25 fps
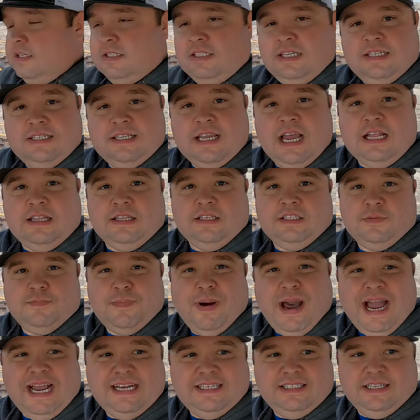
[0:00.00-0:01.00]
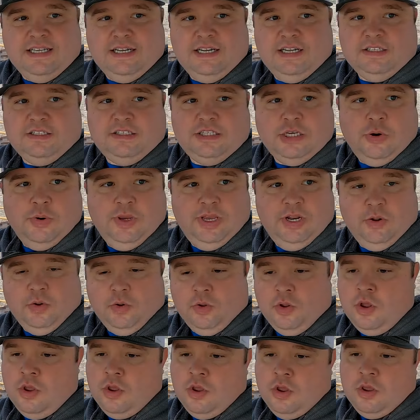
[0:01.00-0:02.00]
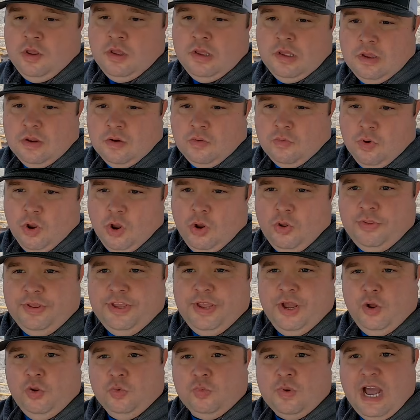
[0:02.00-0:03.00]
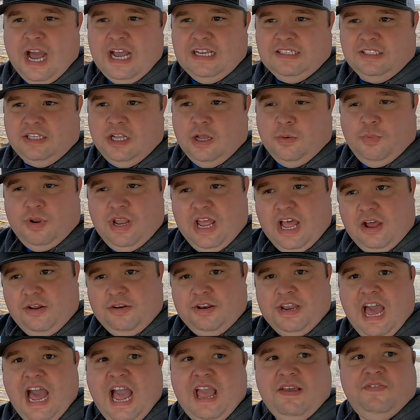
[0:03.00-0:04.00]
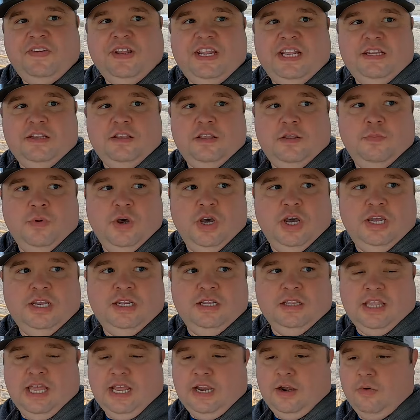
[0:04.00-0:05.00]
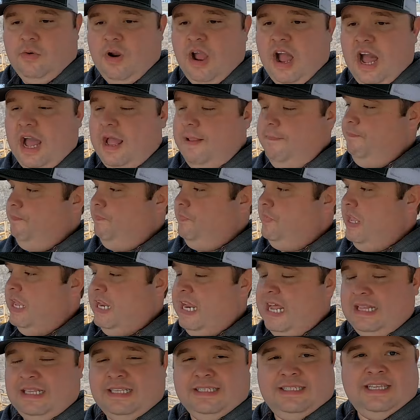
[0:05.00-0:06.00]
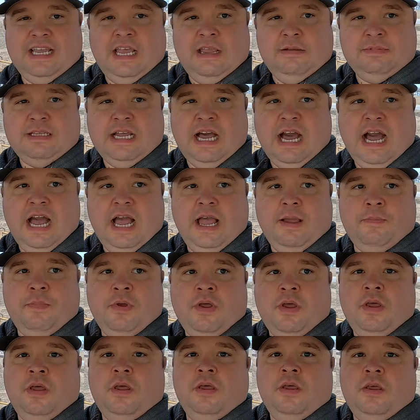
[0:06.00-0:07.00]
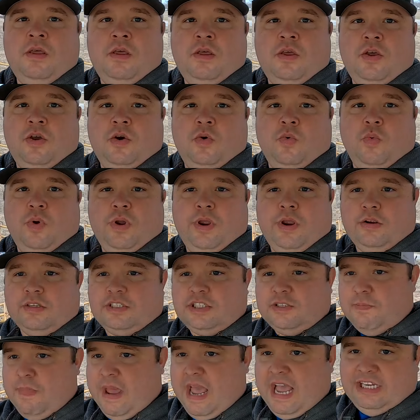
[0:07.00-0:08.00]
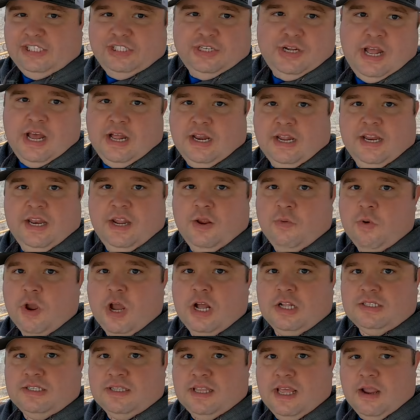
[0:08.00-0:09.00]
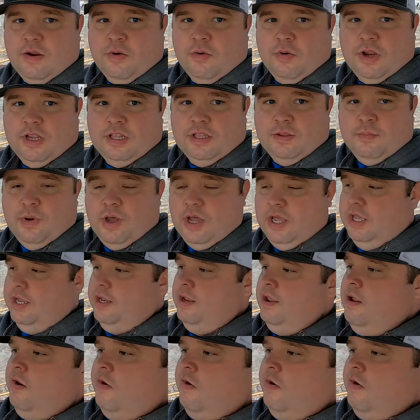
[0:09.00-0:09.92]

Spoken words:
see, it's got the spikes in it, so it'll roll the old rice stubble down, knife it into the mud, and let it rot. And at the same time, we're smashing out any ruts that were in the mud.